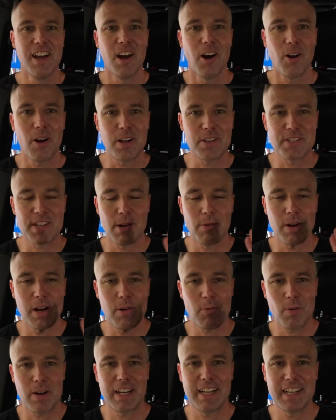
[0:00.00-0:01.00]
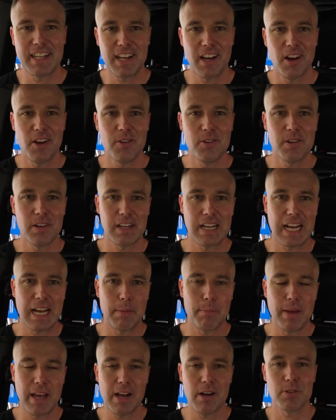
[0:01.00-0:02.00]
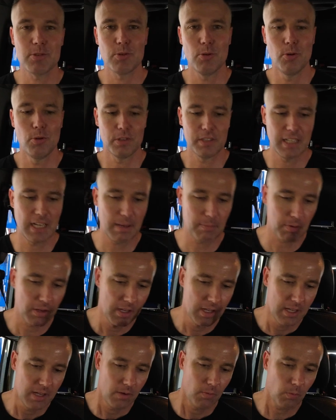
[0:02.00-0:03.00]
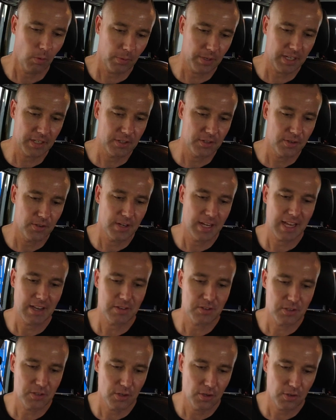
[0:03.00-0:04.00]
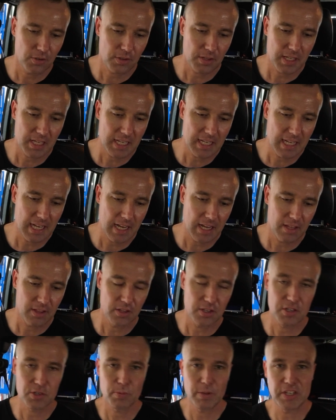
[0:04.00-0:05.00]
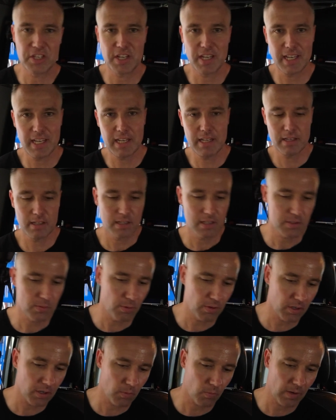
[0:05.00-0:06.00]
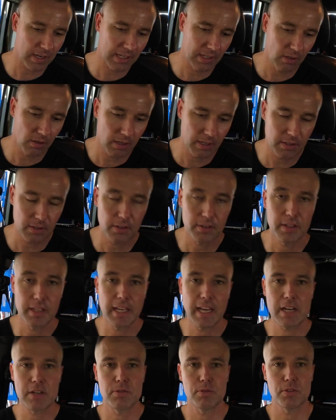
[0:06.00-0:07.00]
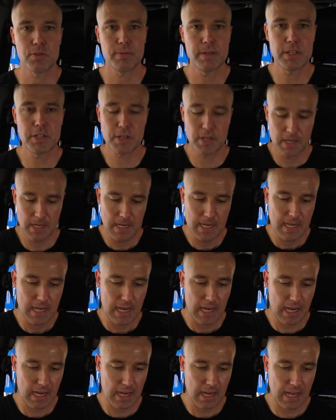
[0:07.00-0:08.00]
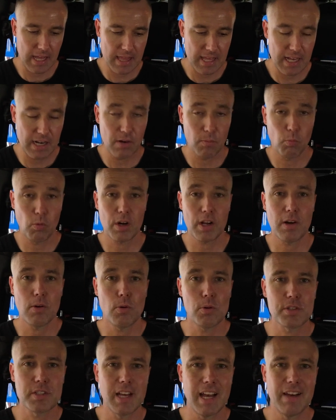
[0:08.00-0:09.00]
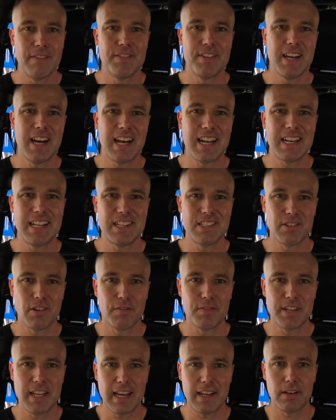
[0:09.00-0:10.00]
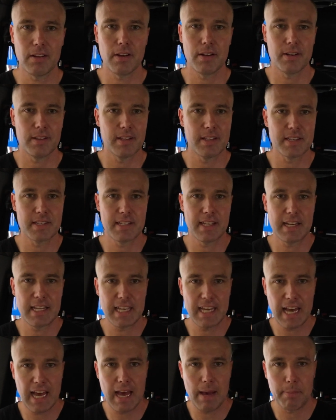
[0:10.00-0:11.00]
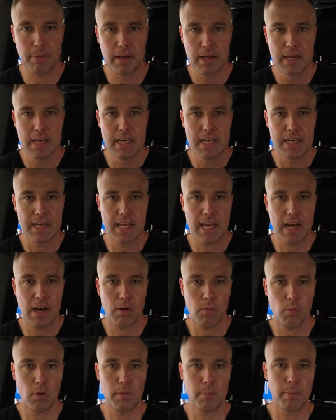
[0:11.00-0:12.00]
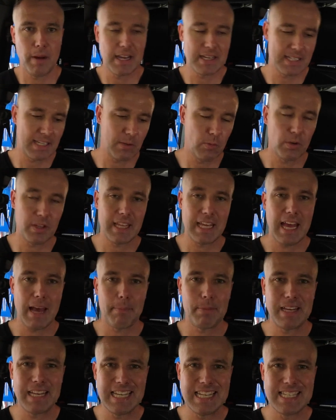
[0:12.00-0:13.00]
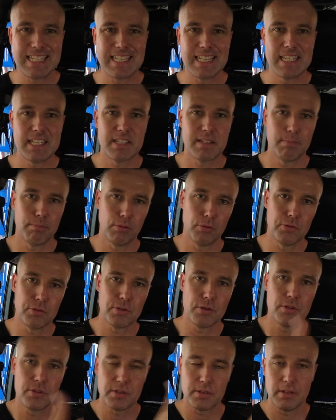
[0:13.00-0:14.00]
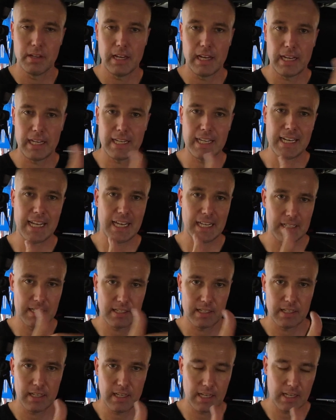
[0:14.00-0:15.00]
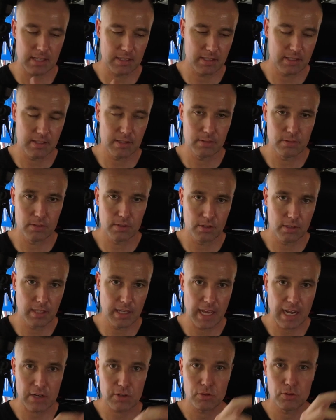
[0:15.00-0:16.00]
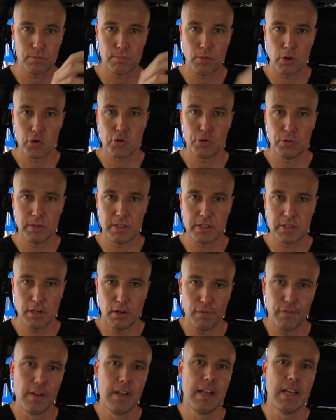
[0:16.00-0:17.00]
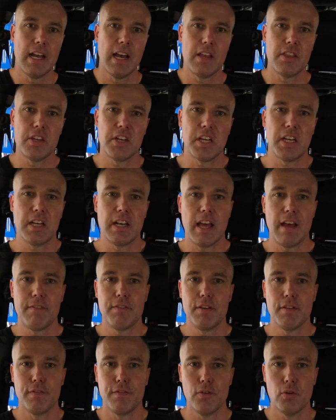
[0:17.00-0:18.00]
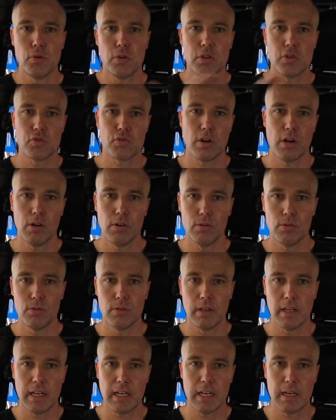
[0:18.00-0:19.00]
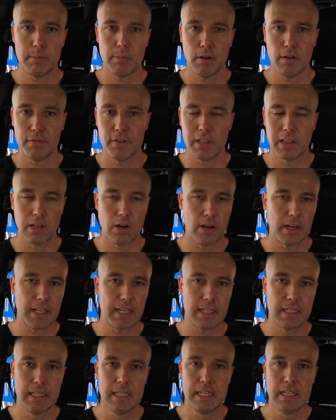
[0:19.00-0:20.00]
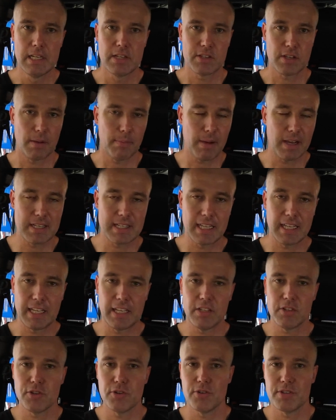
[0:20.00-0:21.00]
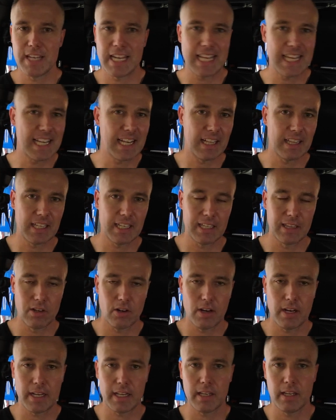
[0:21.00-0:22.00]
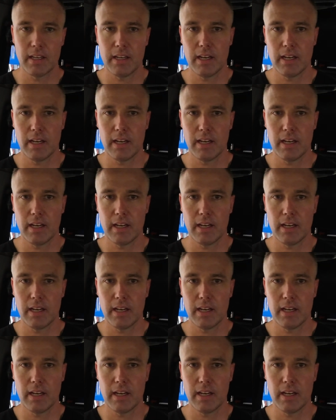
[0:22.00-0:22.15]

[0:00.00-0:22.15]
All right, so we're ready to go. Power's all hooked up. What we need to do now is turn on the switch here. So we've got a red light on the actual switch. And then what I also have done is I've downloaded the Stedi app. Now, what the app is it Bluetooth connects to the actual module itself, and then you can have your full control of your lighting. So basically you can choose any color you like,